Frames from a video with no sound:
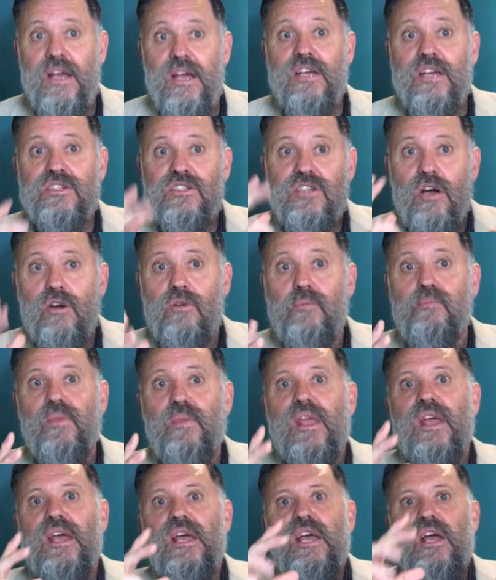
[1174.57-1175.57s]
So
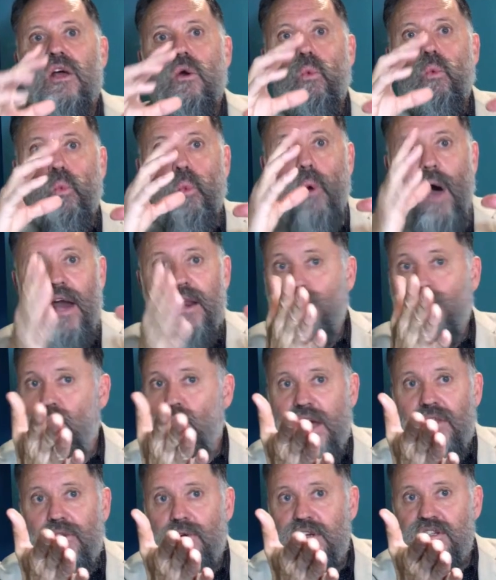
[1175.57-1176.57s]

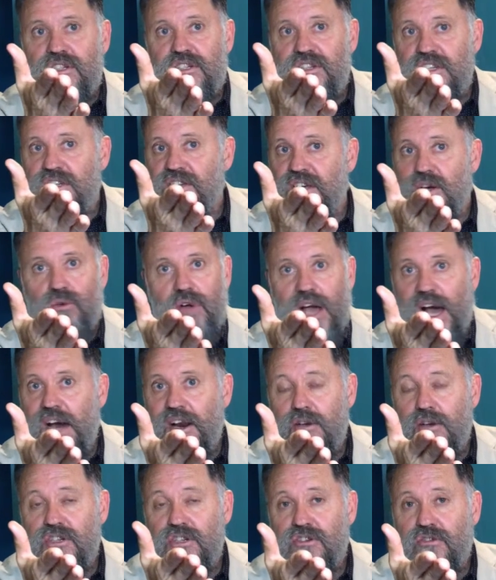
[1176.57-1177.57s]
Whether it's this
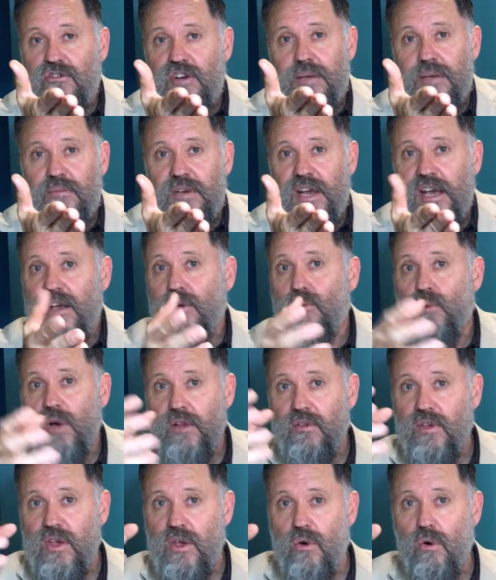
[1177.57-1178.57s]
Elgato Stream Deck,
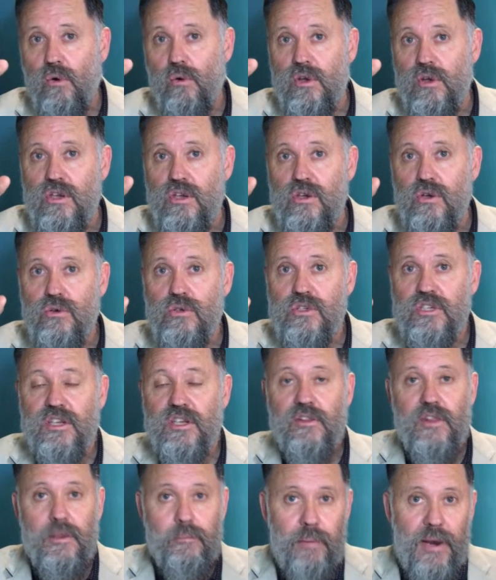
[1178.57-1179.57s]
whether you're using
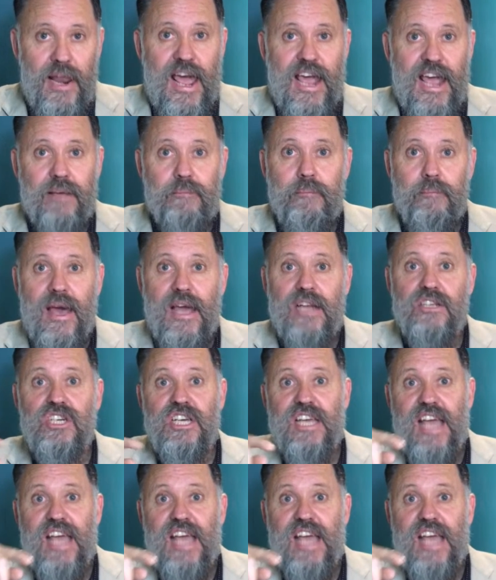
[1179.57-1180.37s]
the Blackmagic